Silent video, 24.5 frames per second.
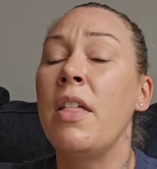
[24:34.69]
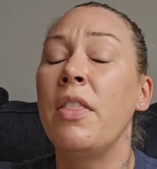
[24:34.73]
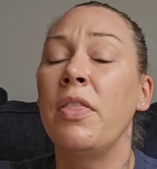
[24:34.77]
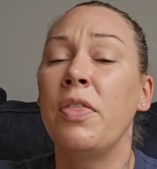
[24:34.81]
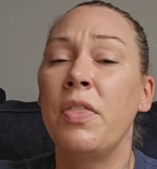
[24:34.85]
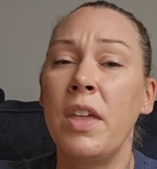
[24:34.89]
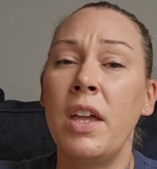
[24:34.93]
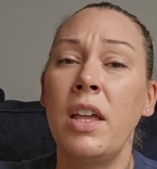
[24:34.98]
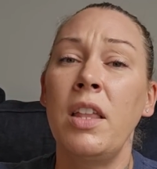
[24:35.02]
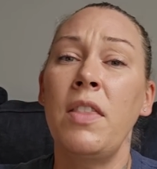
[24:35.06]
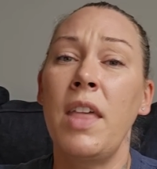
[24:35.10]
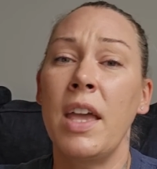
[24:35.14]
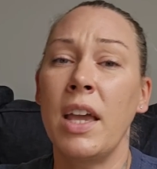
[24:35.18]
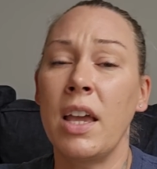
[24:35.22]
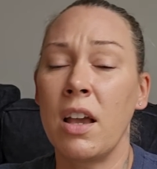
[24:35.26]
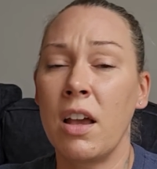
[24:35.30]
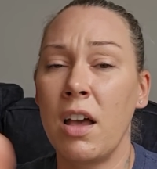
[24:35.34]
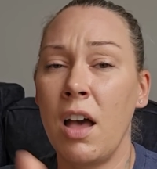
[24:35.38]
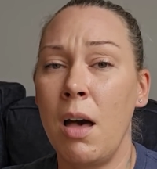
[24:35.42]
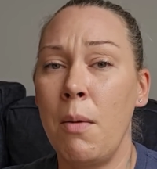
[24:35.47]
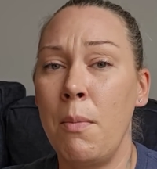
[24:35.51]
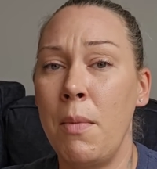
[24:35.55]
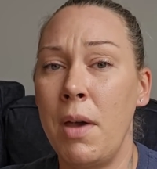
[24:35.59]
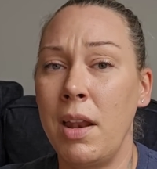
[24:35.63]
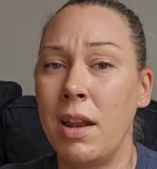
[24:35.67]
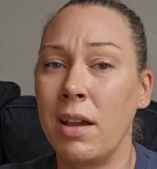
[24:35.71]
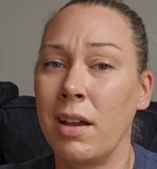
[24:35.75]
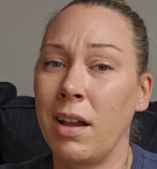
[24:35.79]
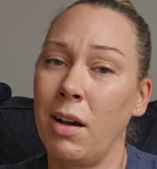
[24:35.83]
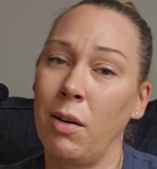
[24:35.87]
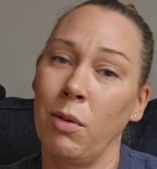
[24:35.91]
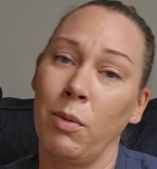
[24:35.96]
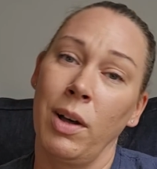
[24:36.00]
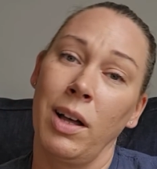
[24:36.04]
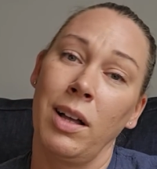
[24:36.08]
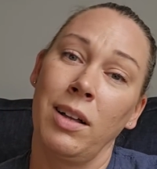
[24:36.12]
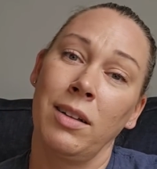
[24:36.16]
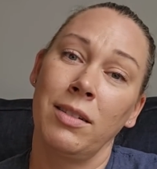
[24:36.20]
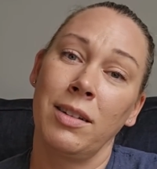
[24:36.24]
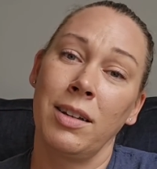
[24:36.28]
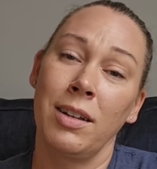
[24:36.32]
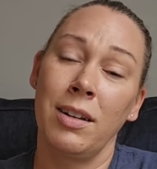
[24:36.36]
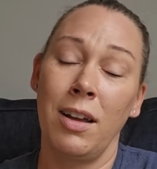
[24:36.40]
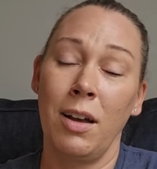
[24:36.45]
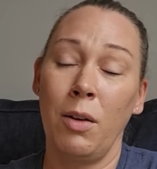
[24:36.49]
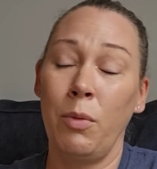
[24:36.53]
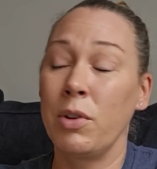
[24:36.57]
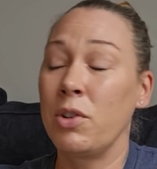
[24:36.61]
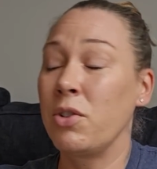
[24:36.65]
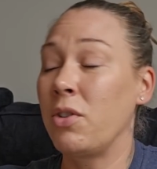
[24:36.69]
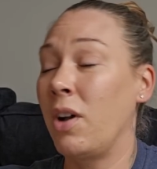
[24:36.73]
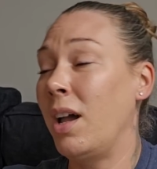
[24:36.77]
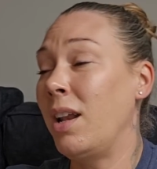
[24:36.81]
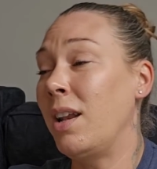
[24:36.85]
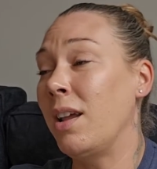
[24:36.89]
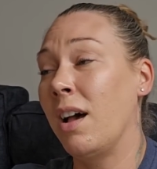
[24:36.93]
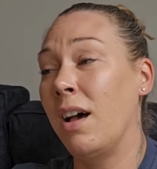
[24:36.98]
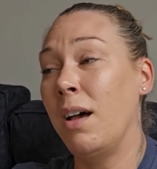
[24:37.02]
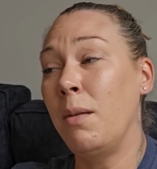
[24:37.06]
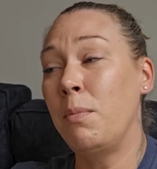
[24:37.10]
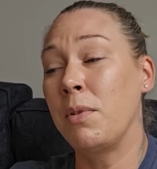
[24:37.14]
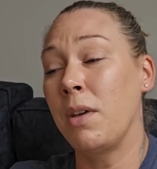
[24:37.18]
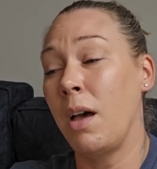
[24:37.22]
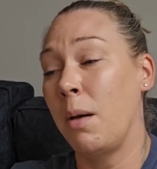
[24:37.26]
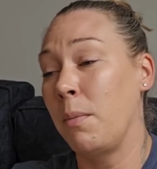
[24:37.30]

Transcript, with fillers: then they can come in and go, well, you know, we tried to help you.